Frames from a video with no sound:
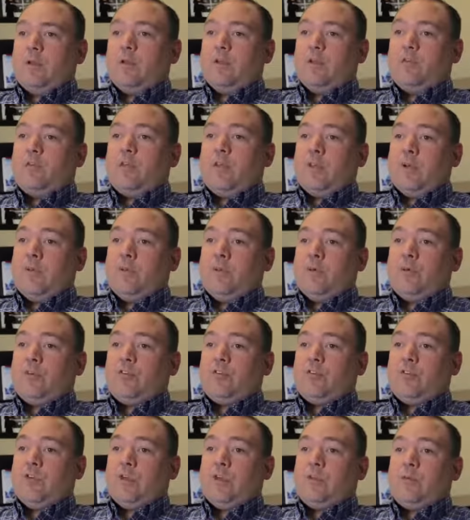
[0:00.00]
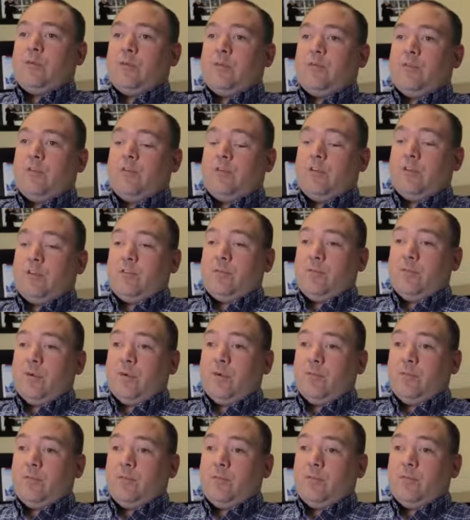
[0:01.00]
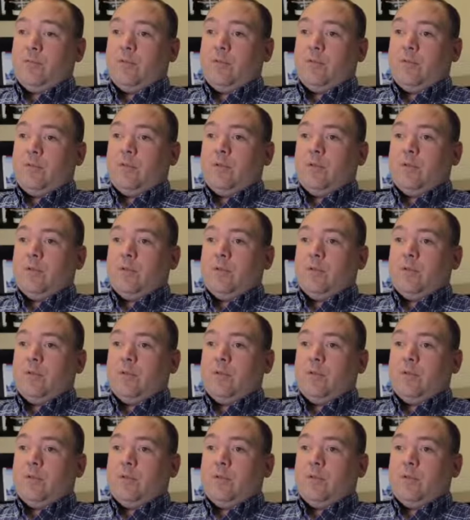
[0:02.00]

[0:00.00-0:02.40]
they'll say, well, we'll see you every 6 months,